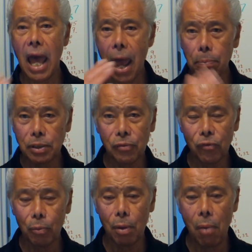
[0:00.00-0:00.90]
Absent
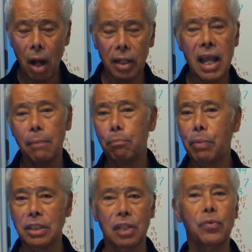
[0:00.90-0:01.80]
from the body and
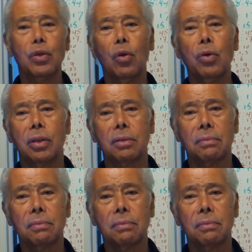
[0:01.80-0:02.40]
present with the Lord.